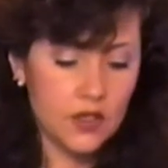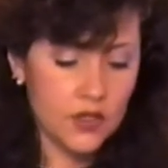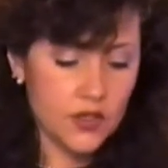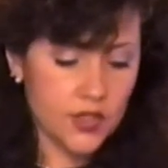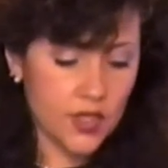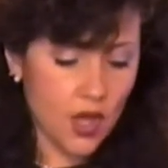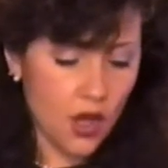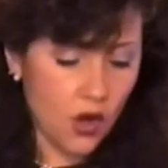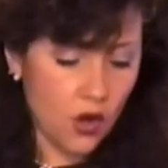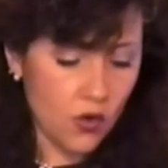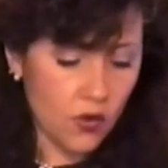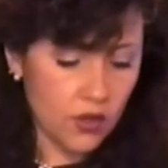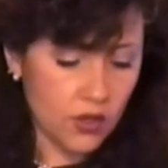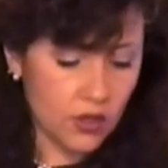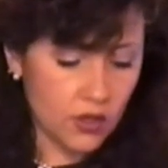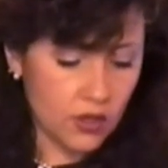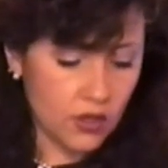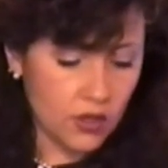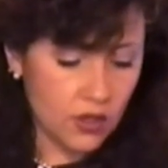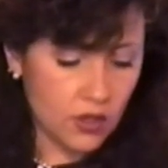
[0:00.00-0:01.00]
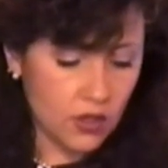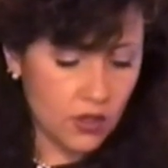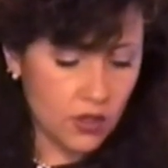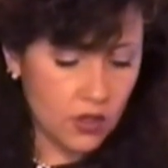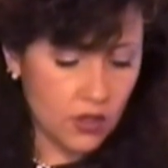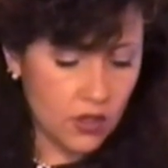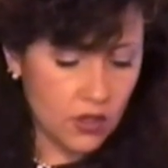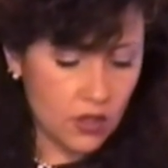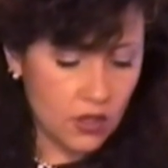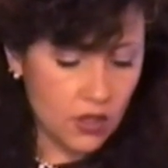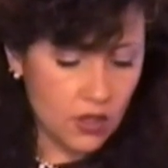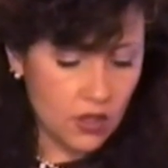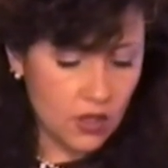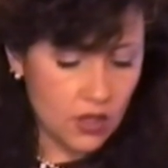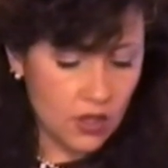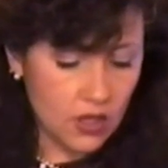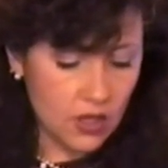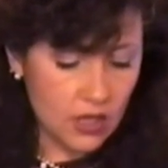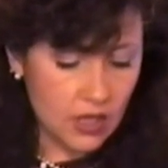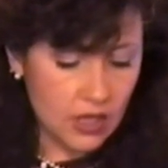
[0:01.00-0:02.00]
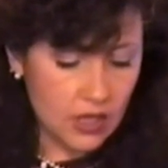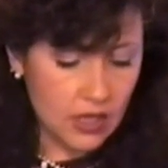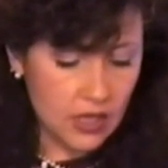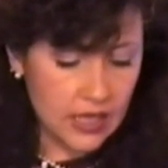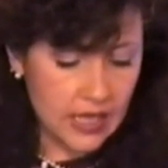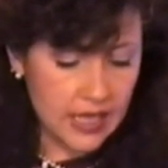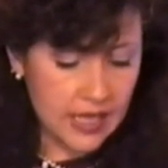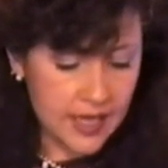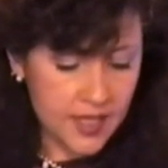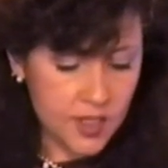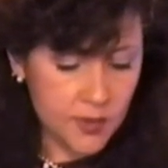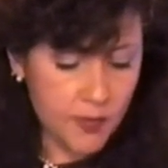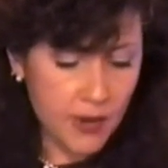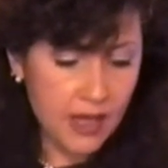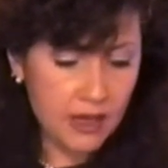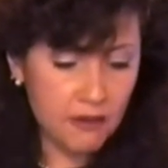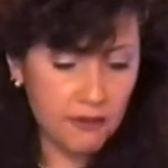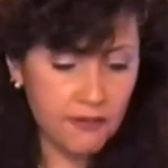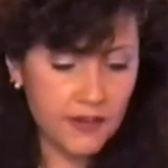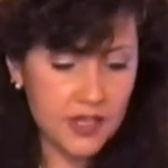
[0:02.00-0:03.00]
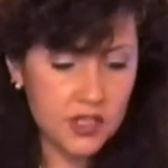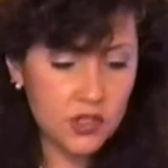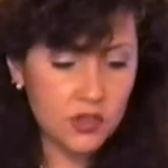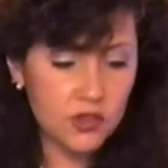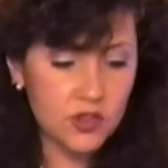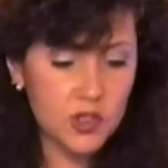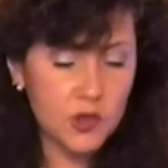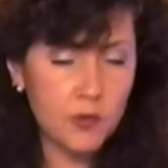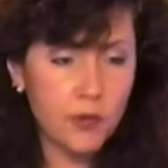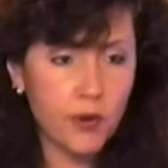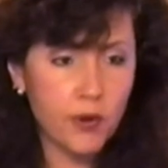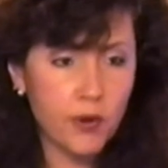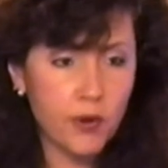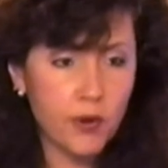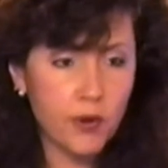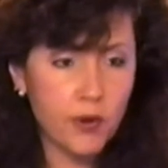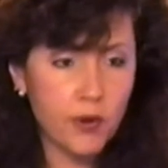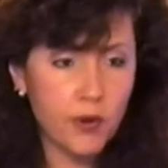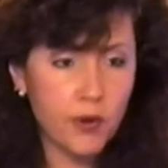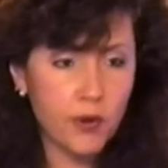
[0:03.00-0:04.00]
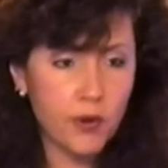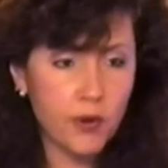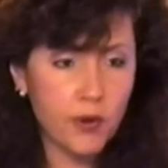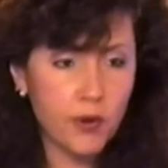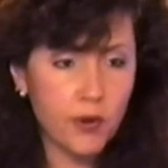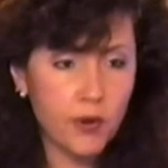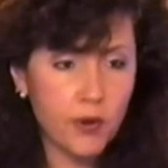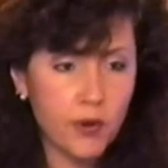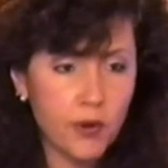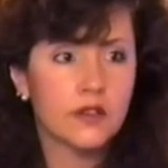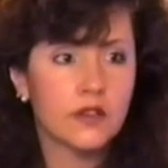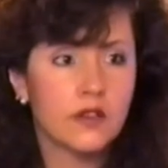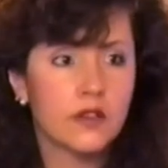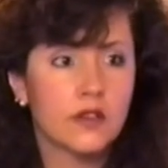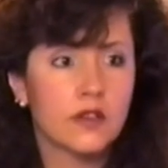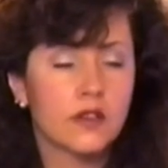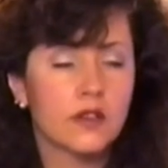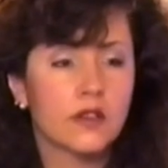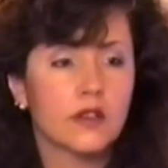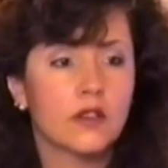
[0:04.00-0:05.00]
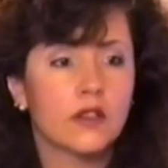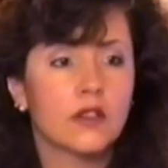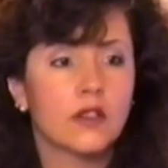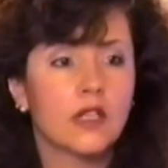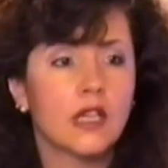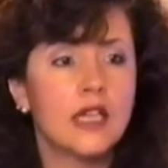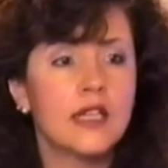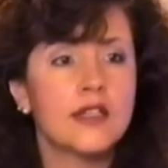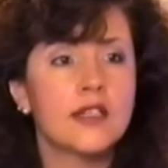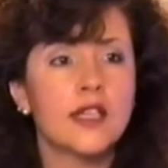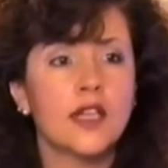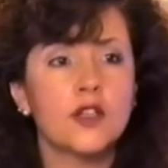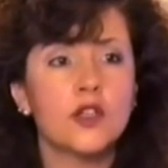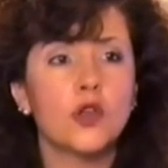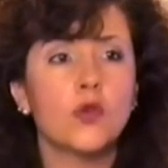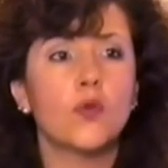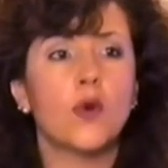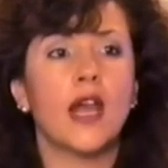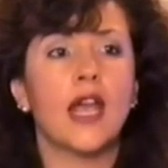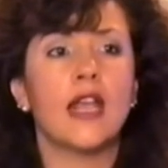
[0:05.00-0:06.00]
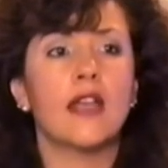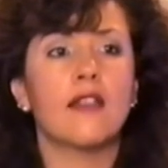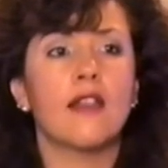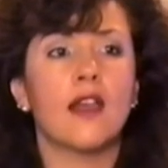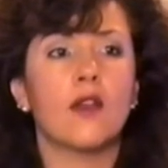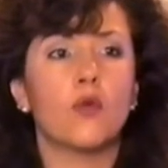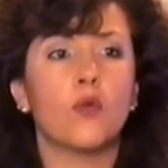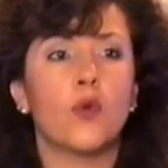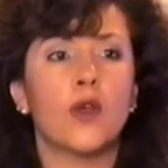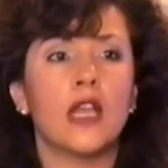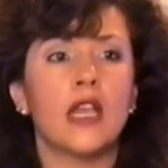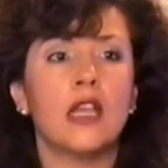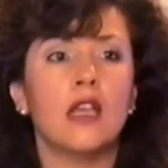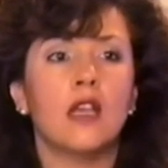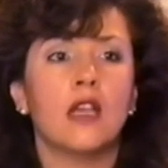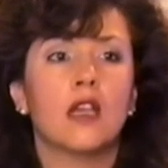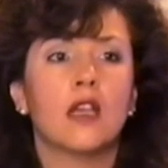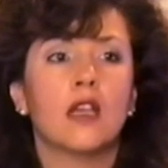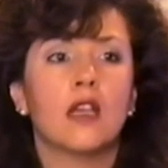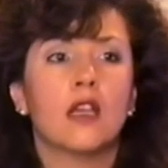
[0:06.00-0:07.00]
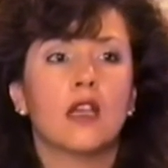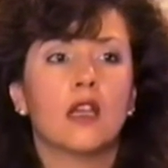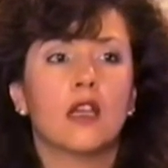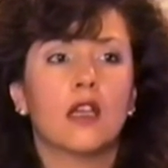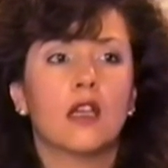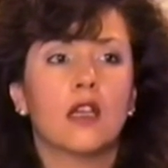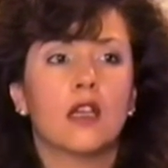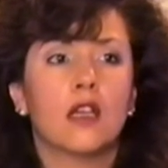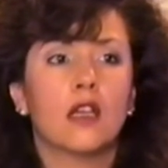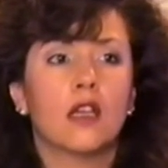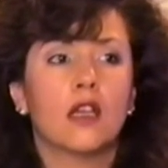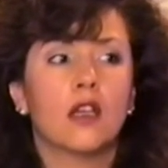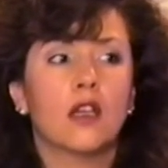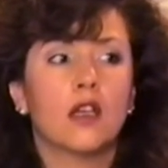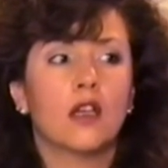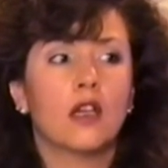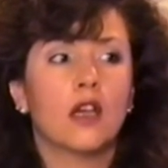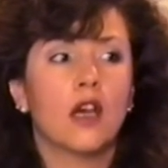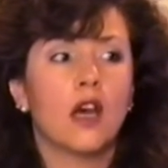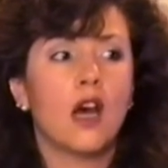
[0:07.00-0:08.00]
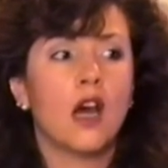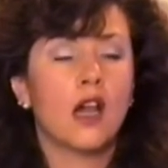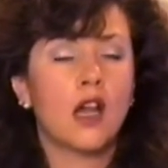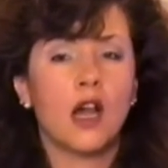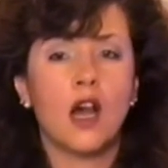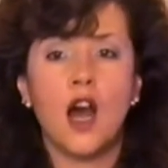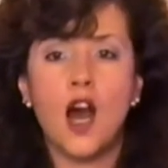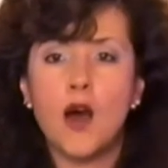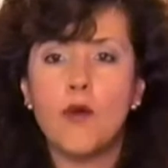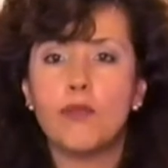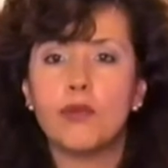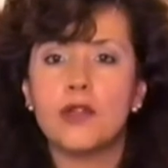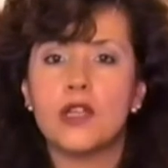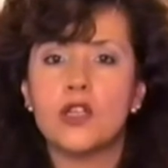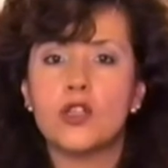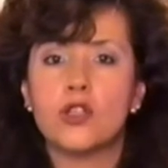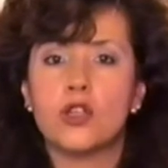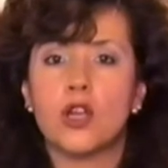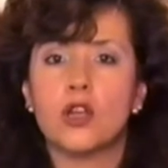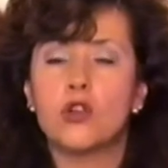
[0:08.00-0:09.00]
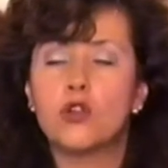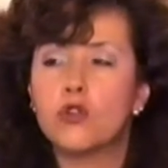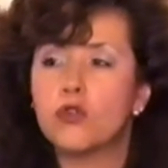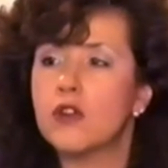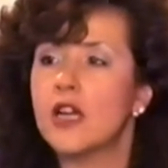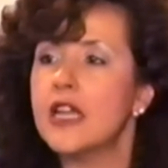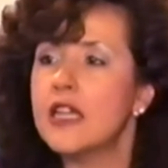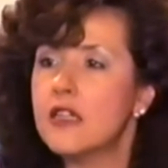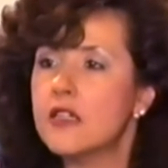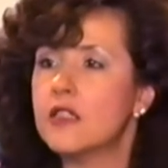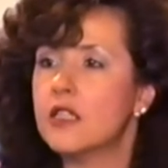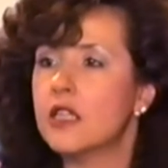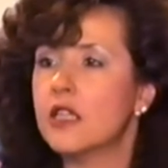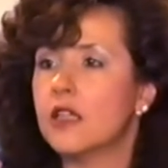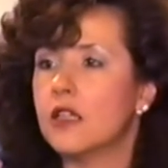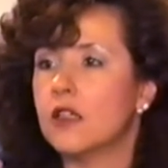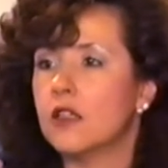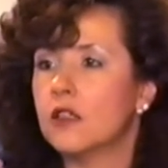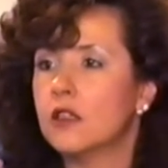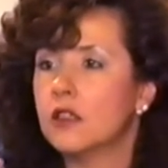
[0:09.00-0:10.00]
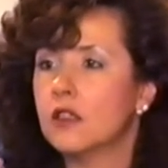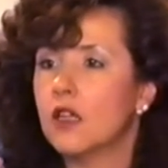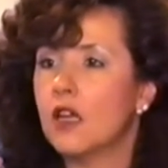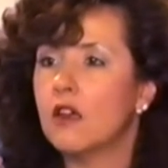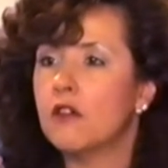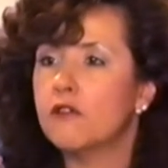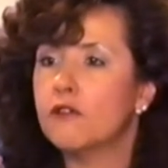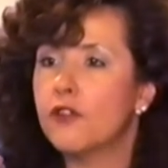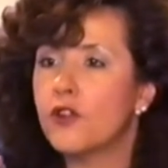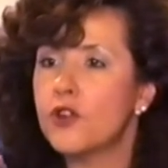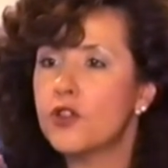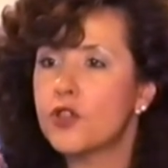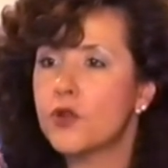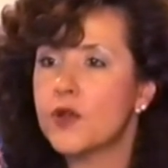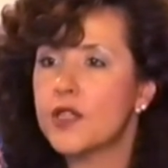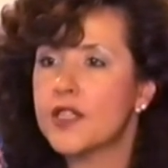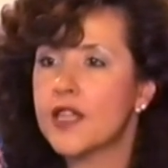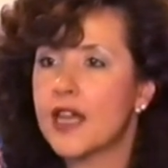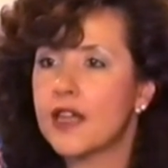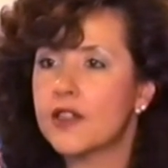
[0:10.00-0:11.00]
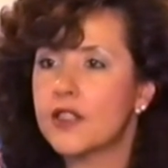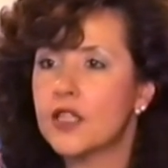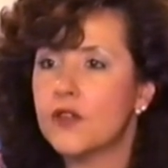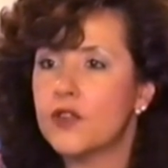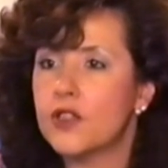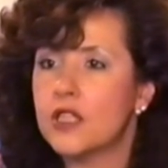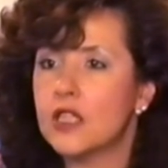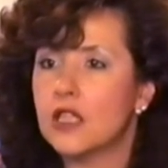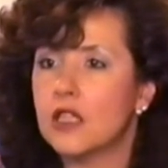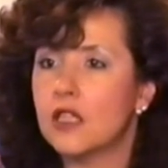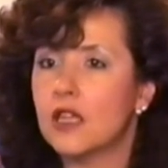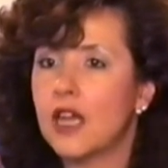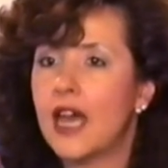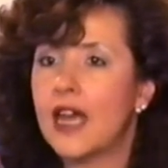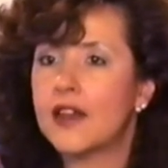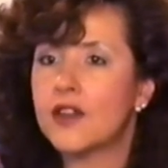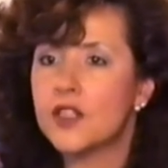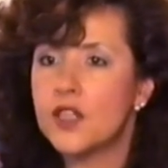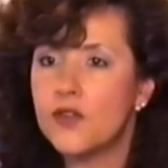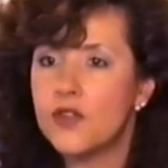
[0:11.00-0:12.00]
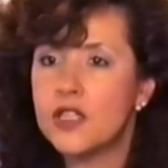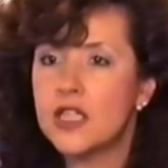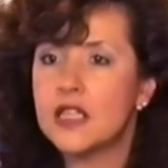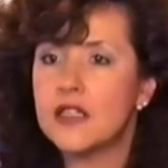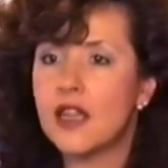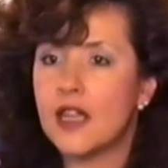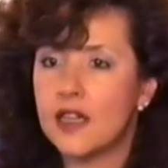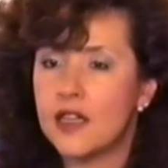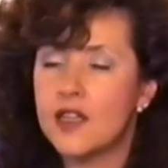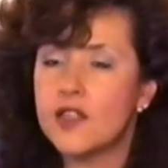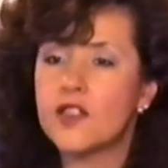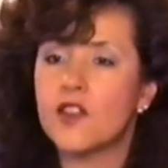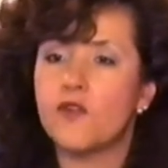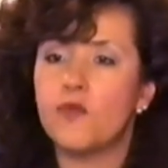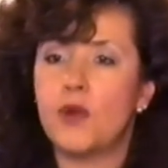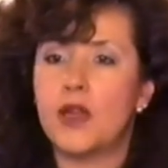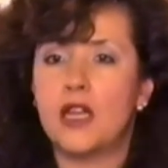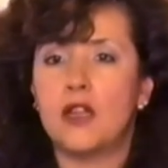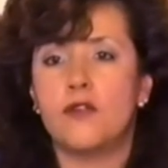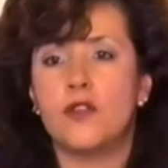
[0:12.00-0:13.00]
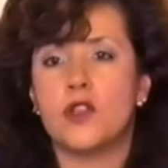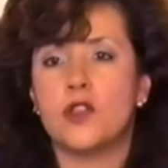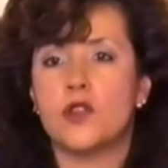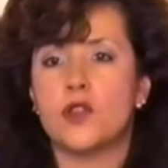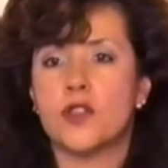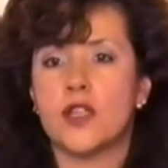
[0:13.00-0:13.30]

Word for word: So, it is beneficial to practice in such a way that we accomplish a great deal of virtuous activity, activity that is of benefit to